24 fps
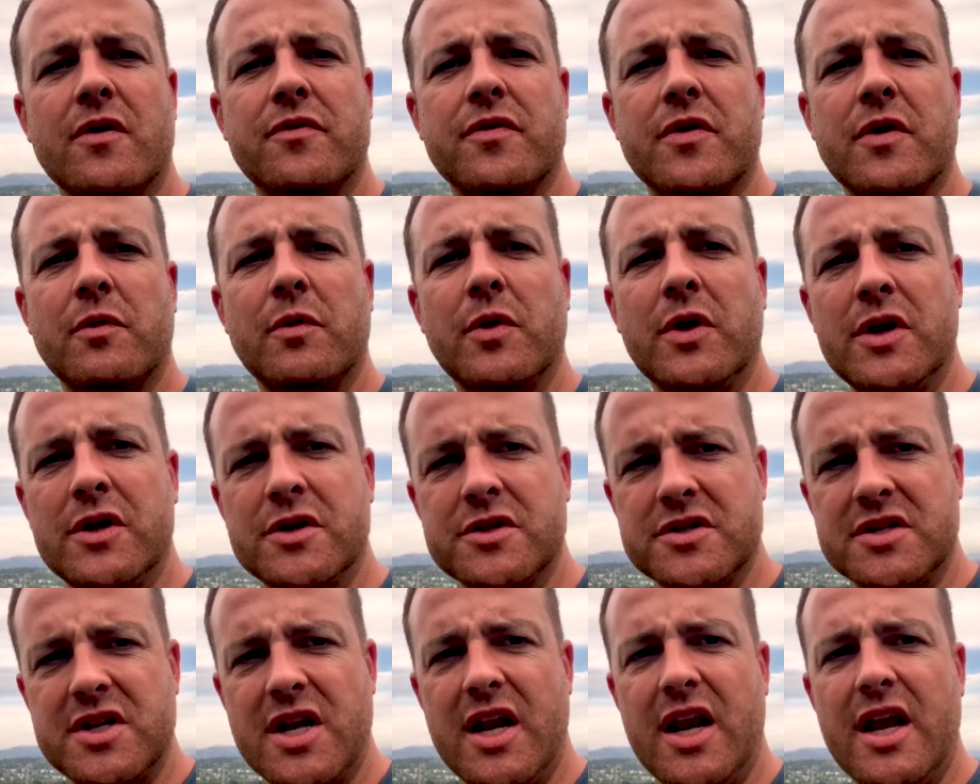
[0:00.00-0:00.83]
real
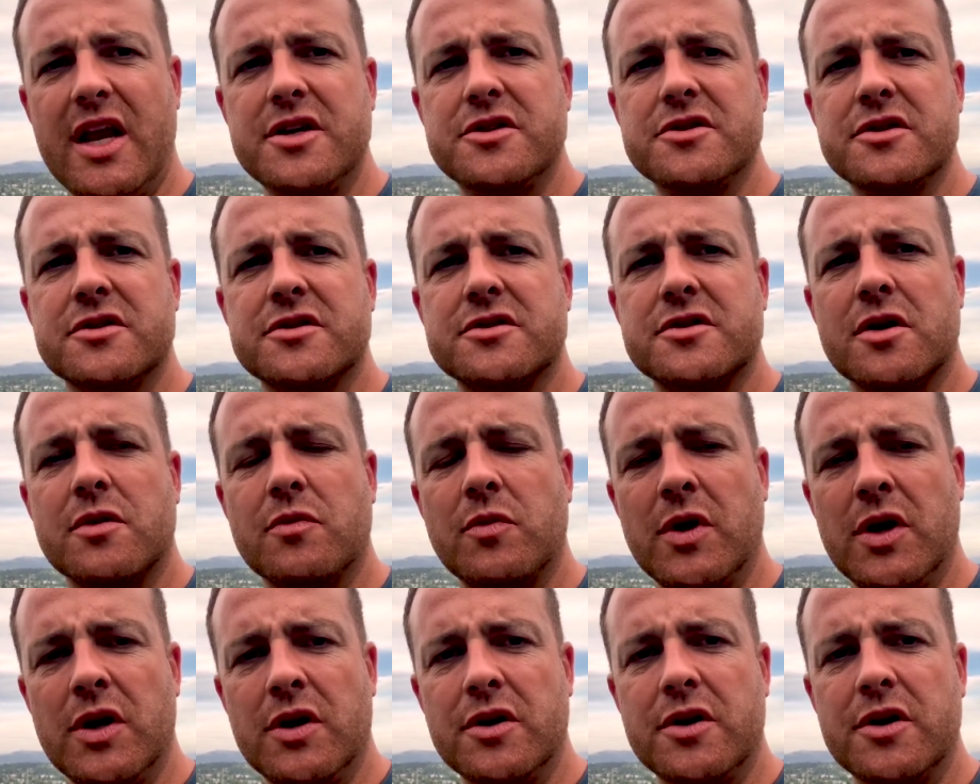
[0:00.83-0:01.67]
estate agents or
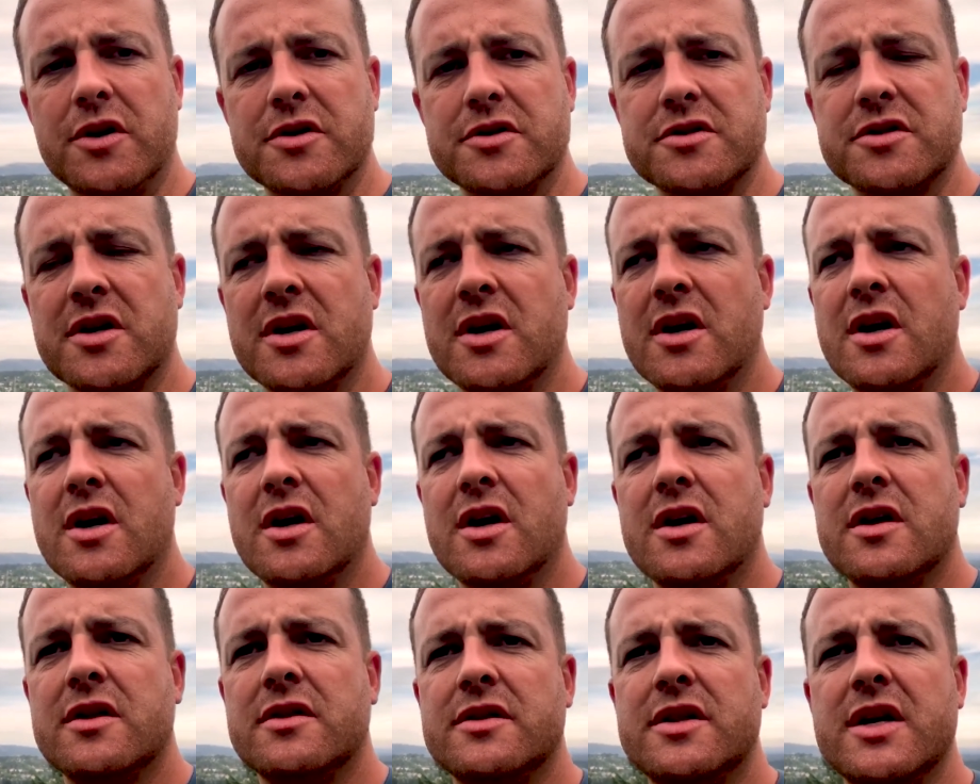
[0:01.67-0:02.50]
realtors
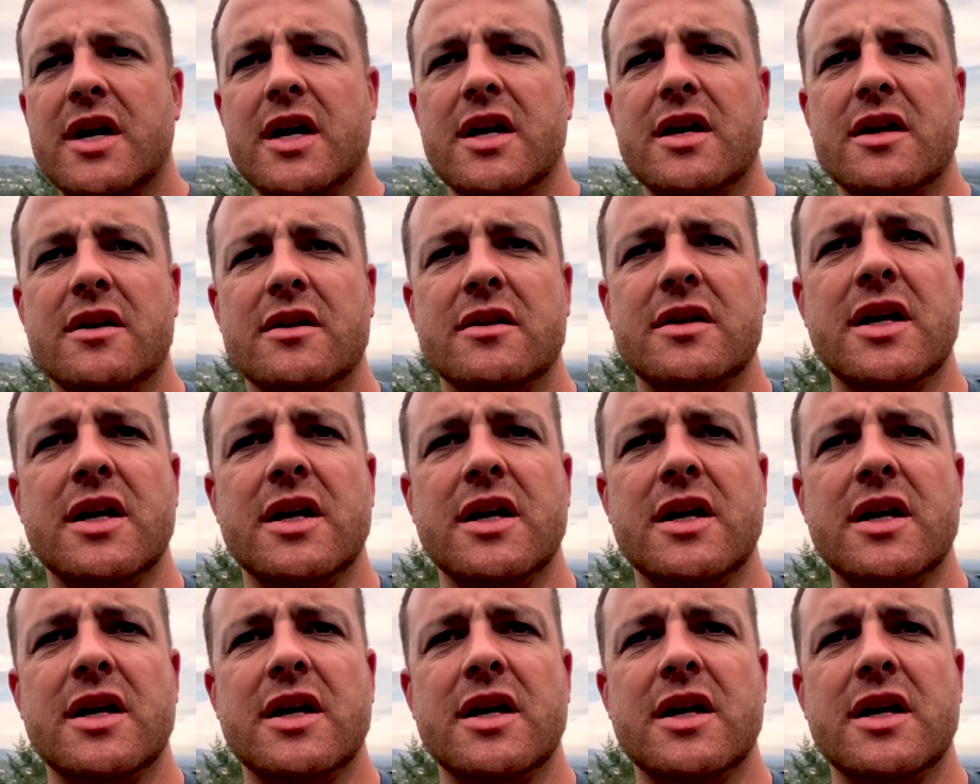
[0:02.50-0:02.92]
that